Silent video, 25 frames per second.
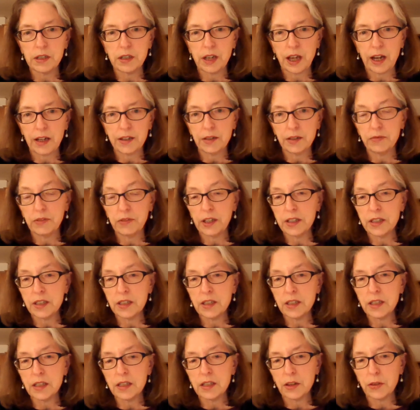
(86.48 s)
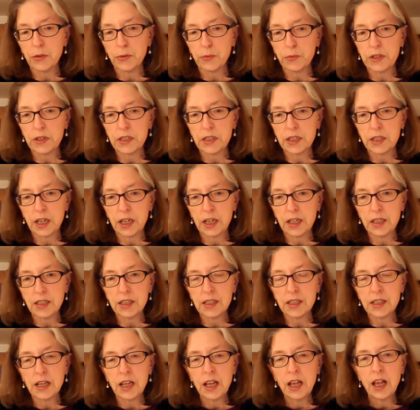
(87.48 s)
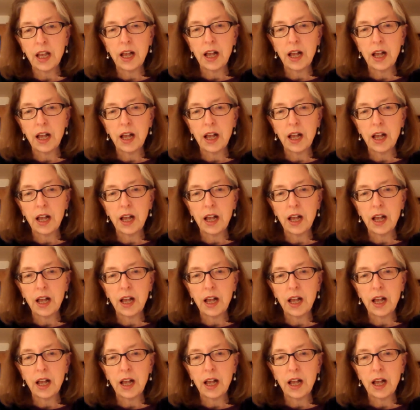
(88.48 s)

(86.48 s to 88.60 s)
active licenses in 3 states.